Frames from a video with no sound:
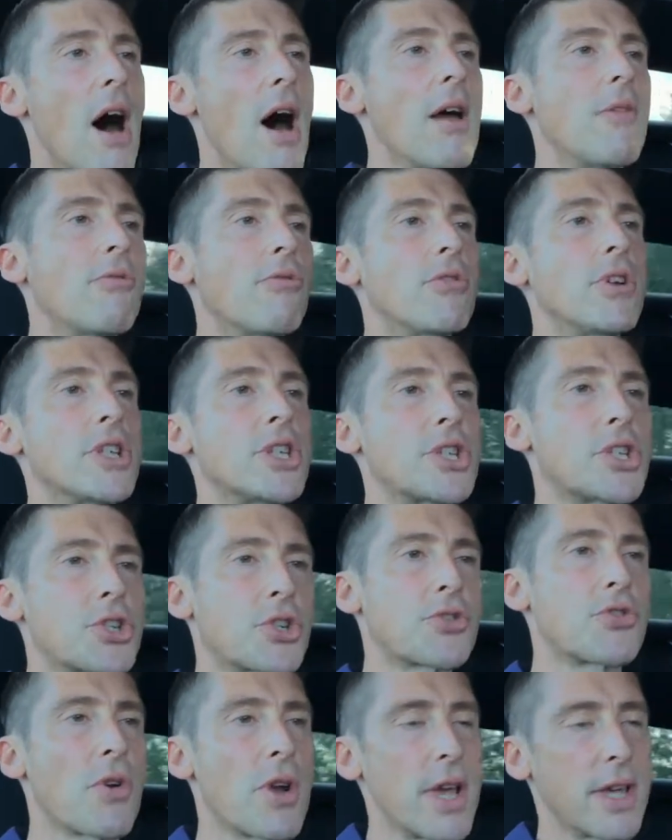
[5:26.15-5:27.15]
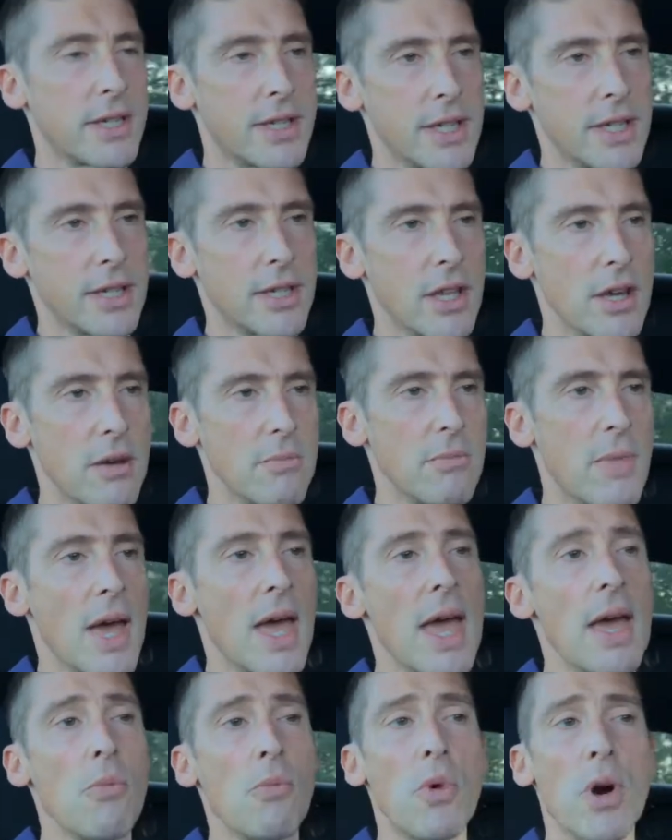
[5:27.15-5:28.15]
I've restricted
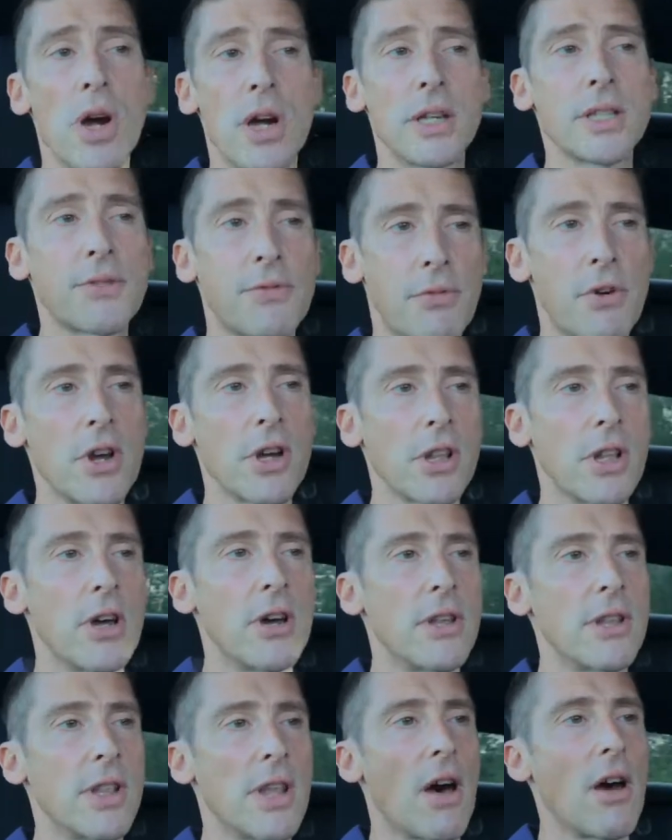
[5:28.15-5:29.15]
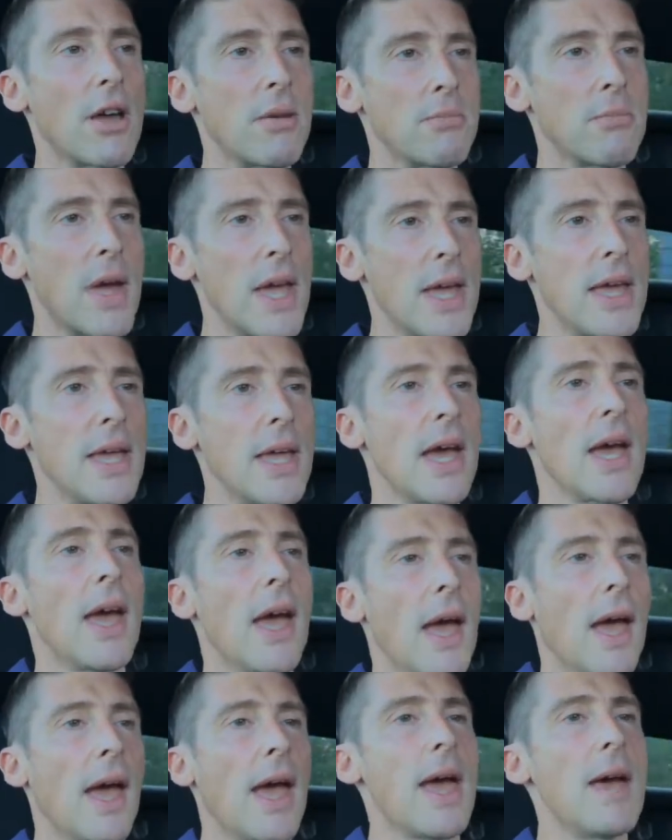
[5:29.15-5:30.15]
them. It works for a glutton like me.
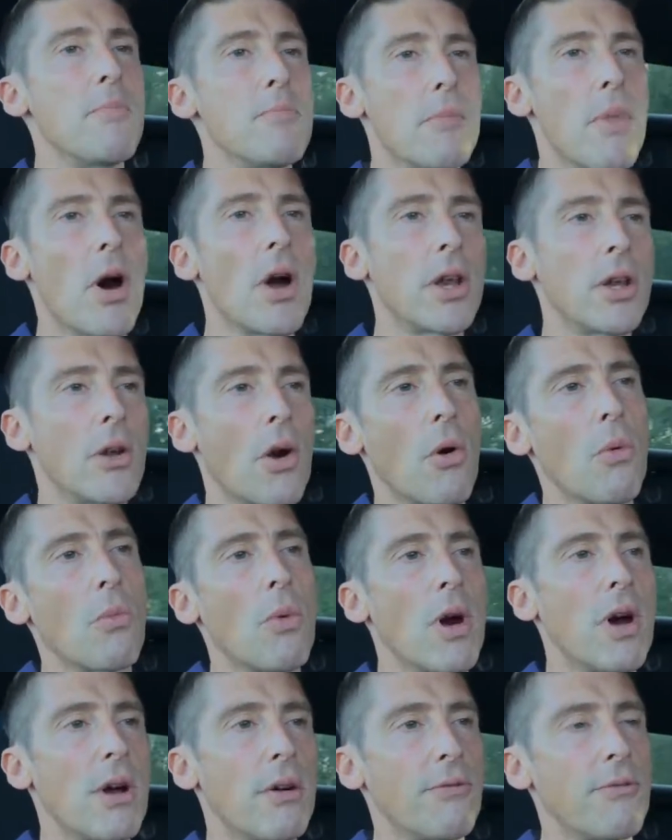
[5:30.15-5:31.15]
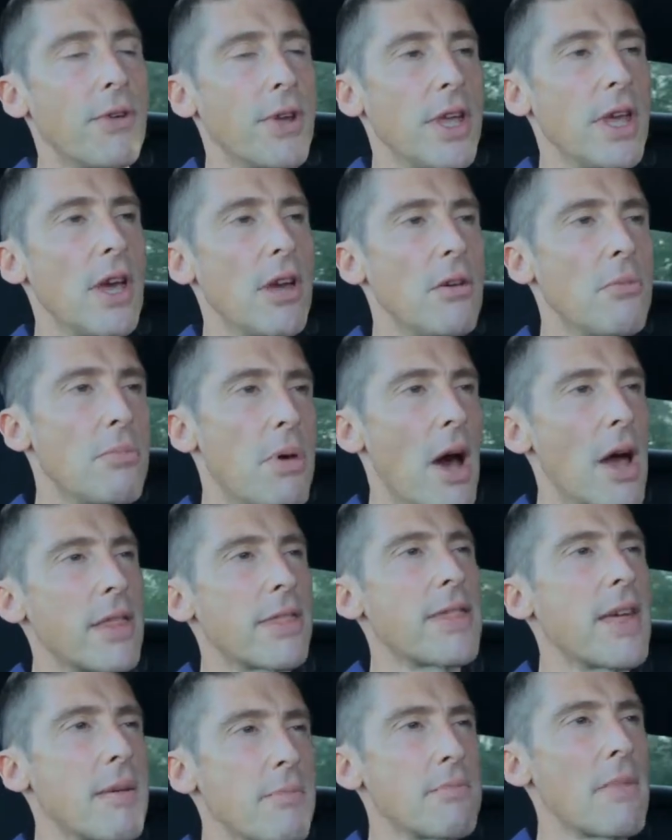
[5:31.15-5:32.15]
It might not work for you, but I
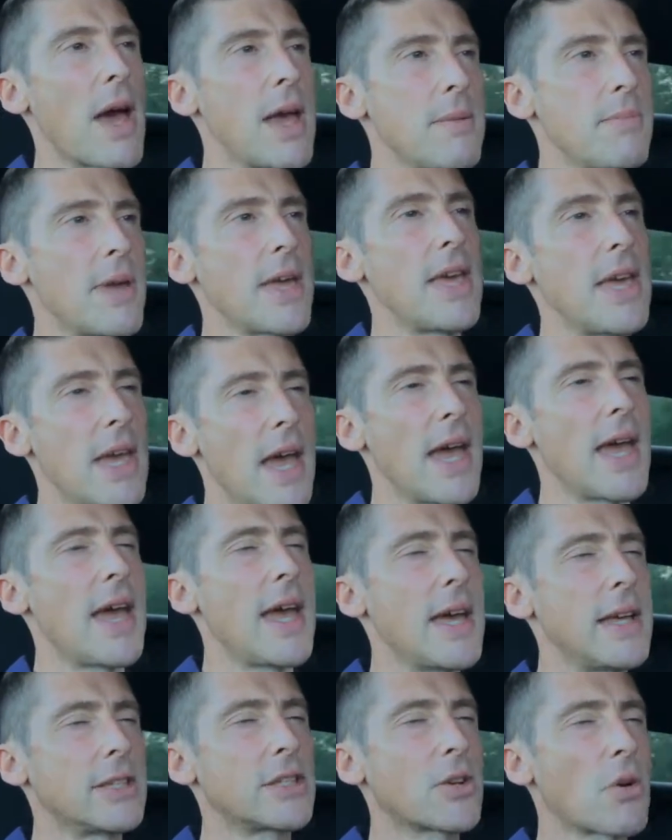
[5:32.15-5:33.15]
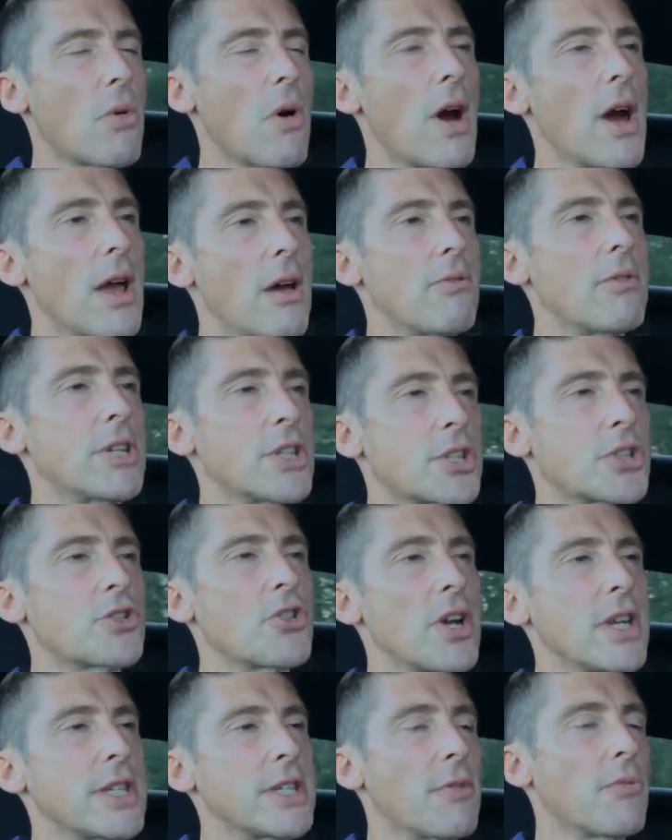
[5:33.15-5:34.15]
think maybe it is quite a
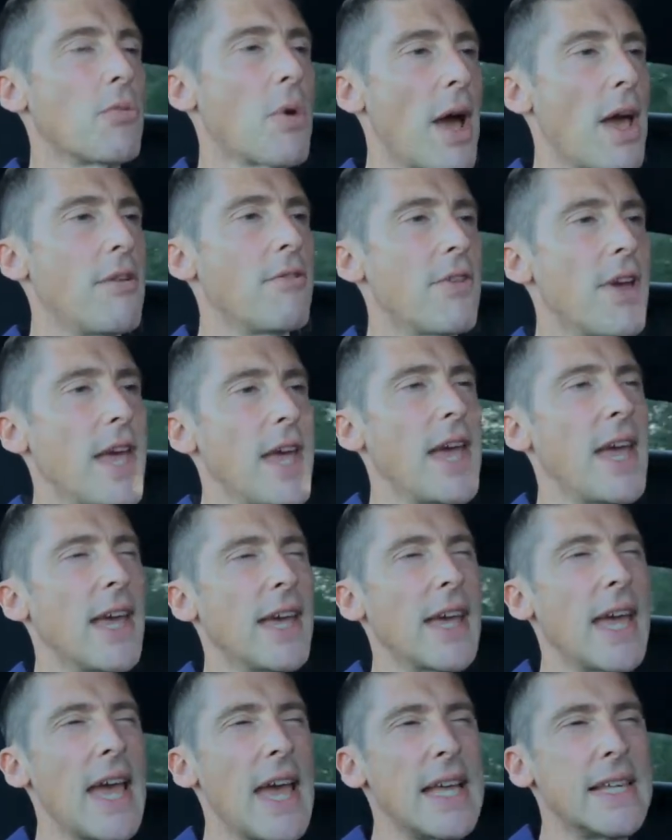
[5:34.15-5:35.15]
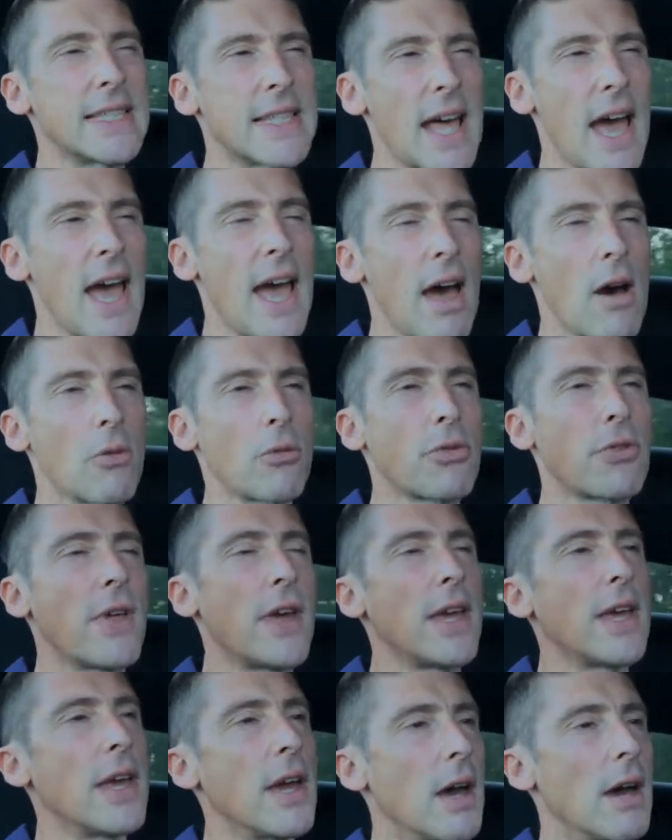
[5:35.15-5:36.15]
restrictive way of eating. Is that
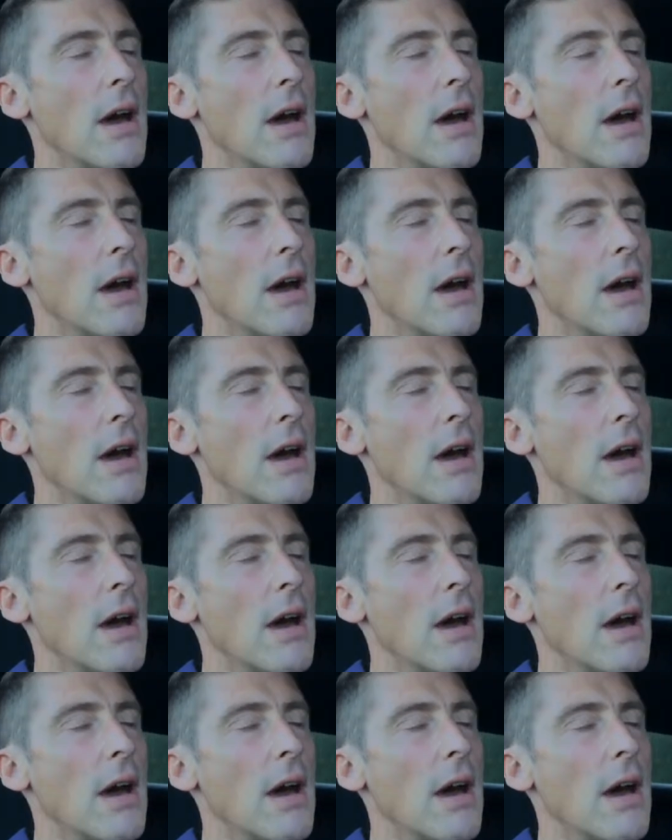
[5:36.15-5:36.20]
healthy?